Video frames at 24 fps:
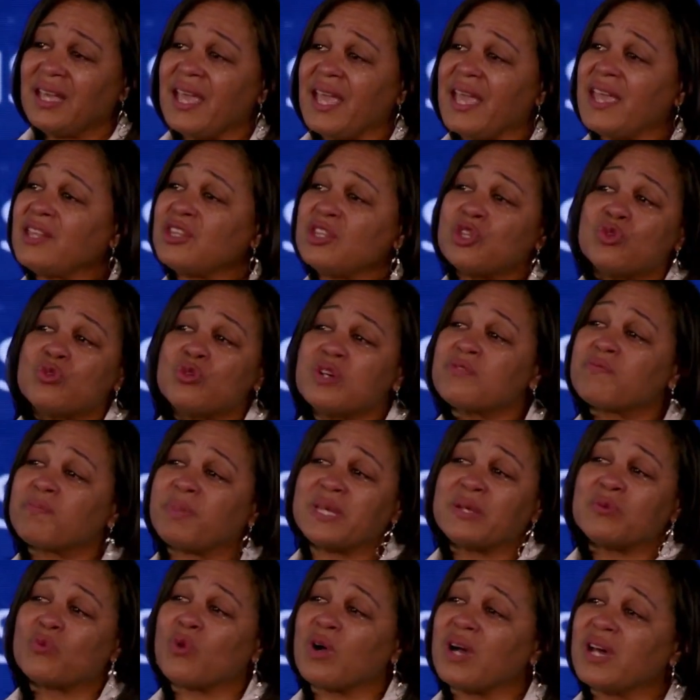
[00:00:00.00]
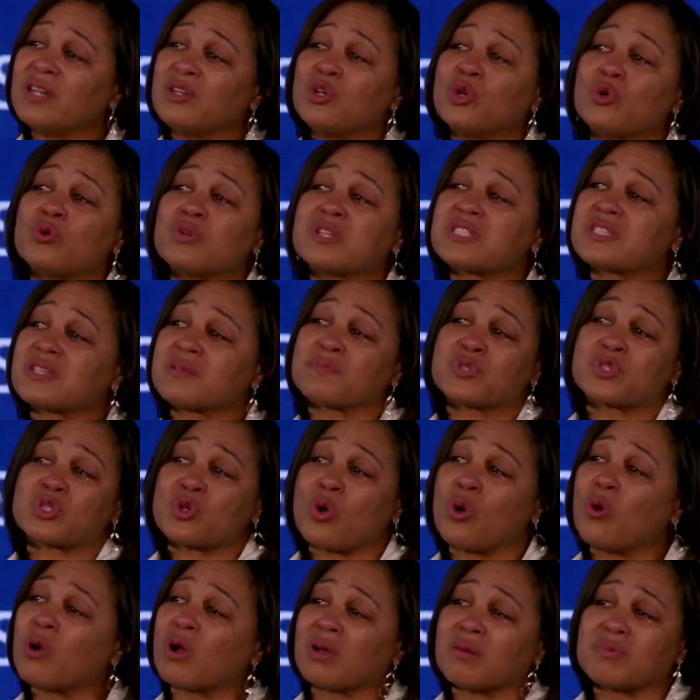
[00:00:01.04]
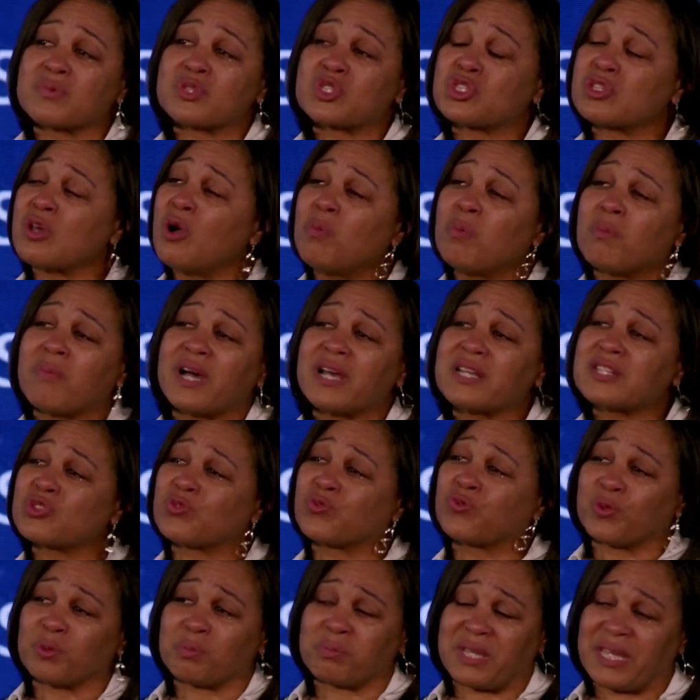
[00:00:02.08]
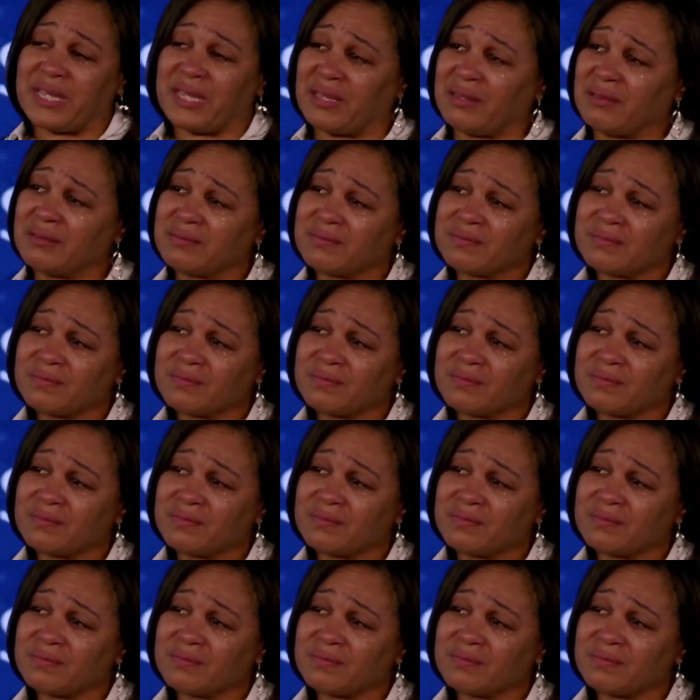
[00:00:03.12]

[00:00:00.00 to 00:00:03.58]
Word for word: And you have been one who has absorbed so much for me.